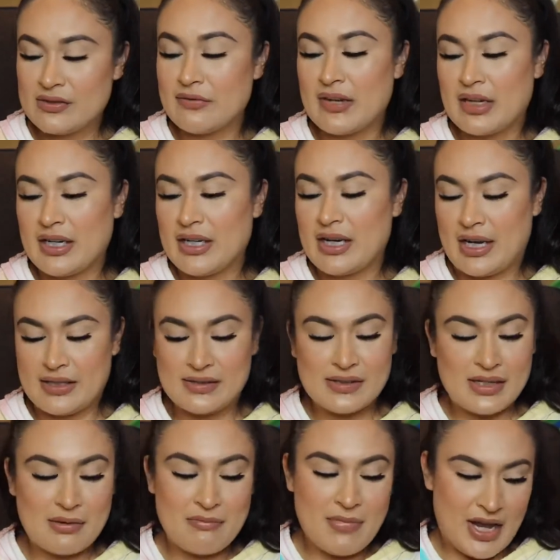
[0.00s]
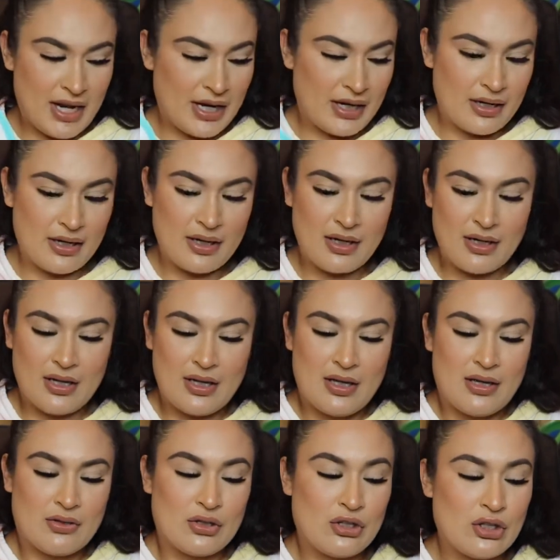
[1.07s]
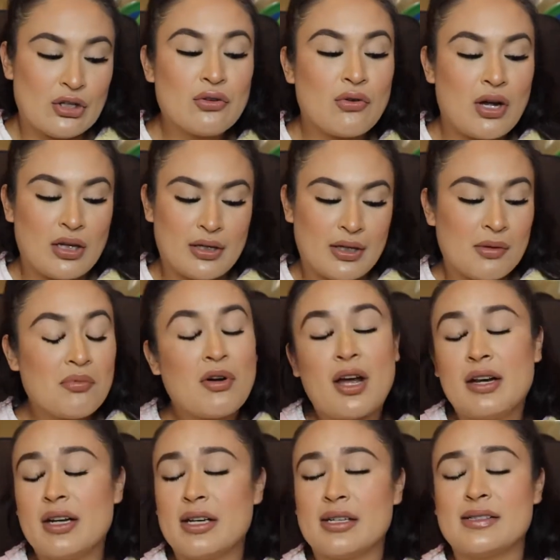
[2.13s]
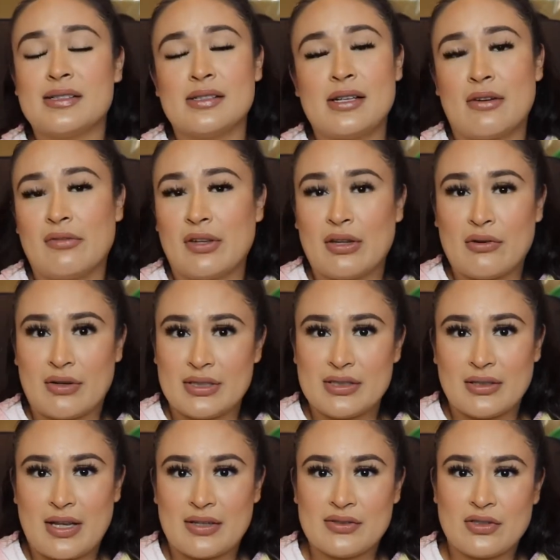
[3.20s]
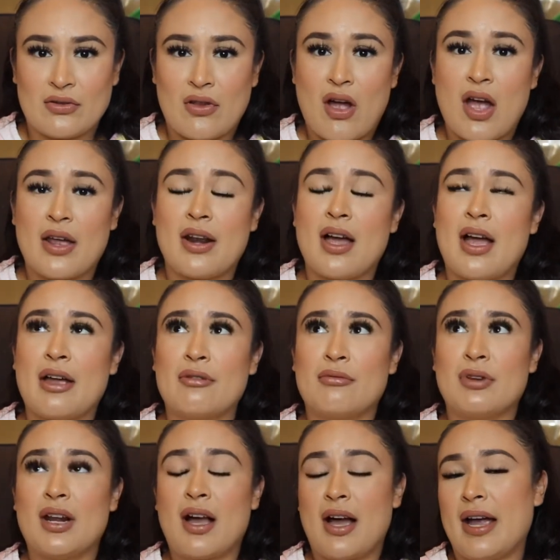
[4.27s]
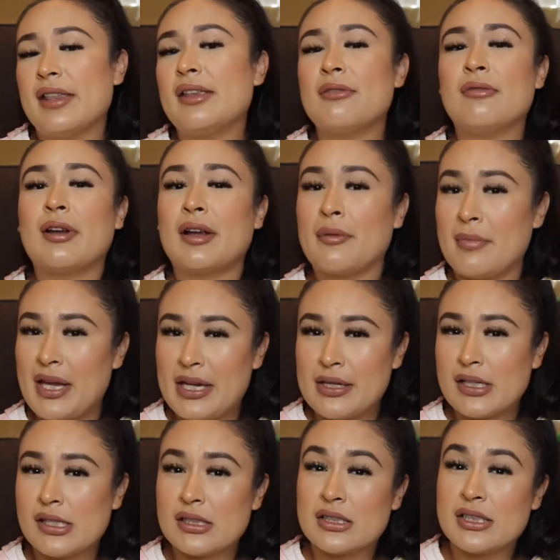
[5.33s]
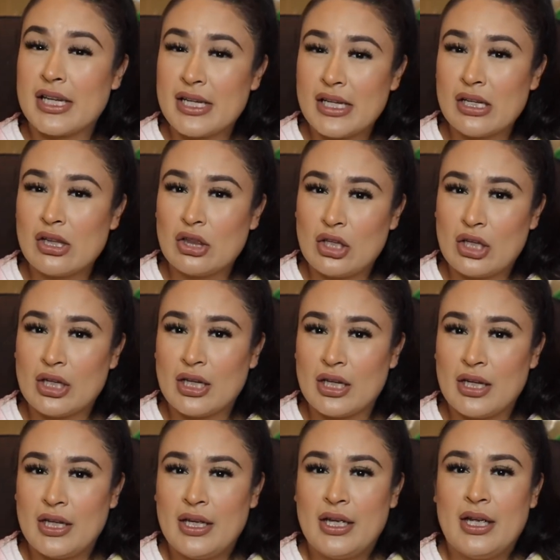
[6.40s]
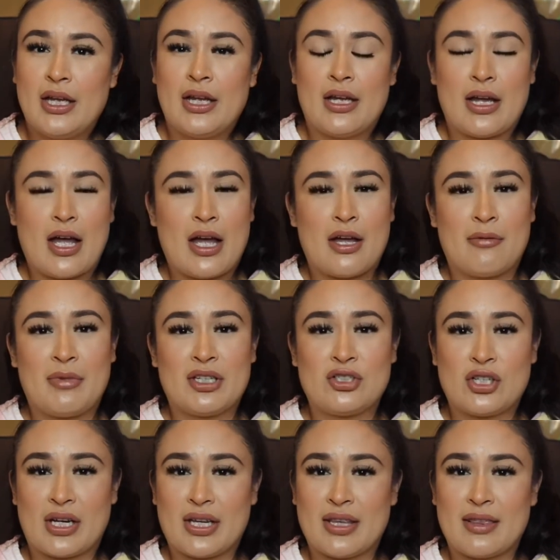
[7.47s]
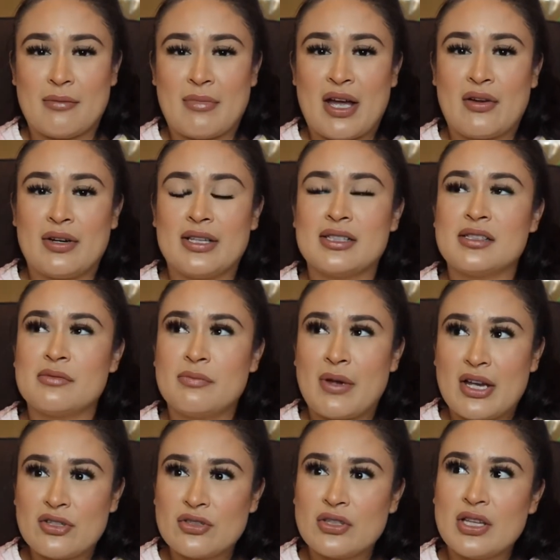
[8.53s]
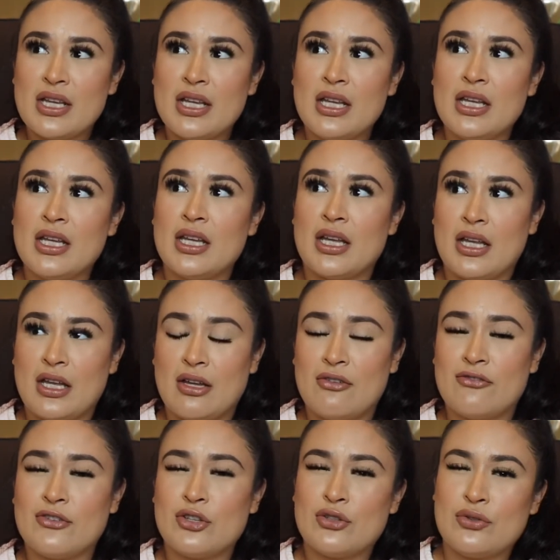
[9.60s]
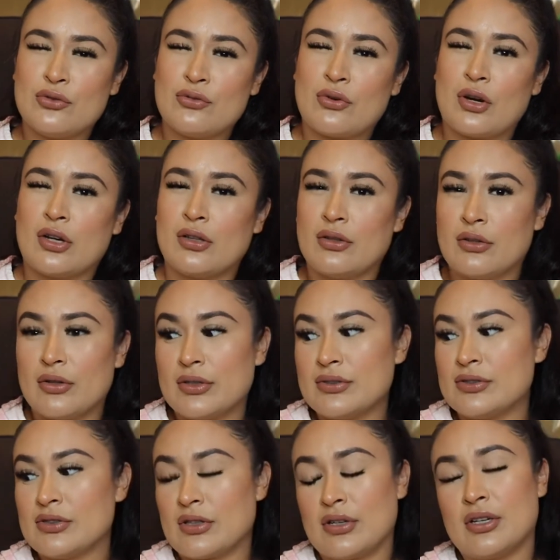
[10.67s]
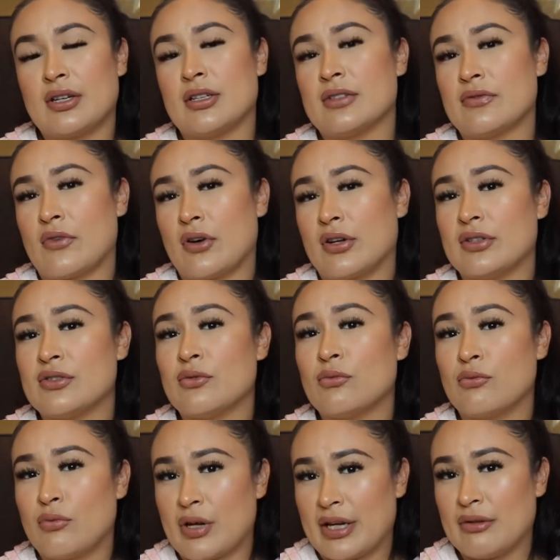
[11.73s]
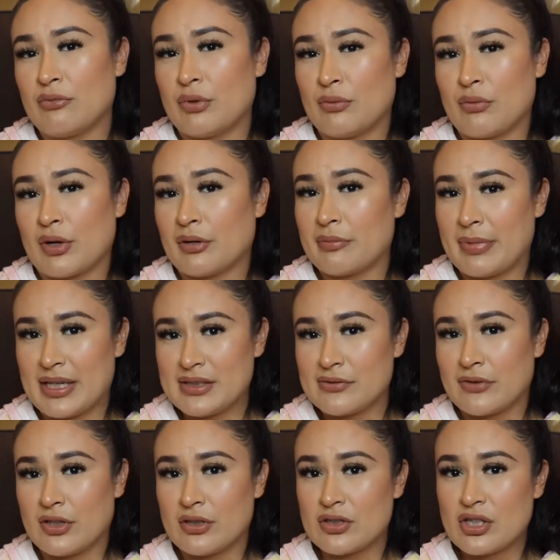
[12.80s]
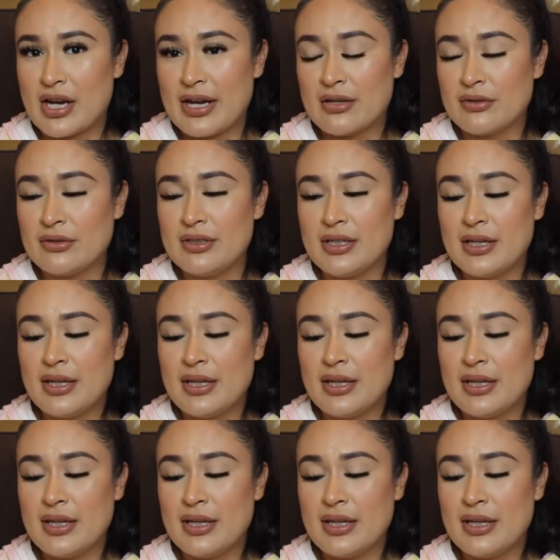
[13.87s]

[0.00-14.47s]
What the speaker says: very nicely made, good quality products, definitely going to last you a lot. I would highly recommend taking a look and checking them out, especially if you are a little uncertain as far as what would work best for your child.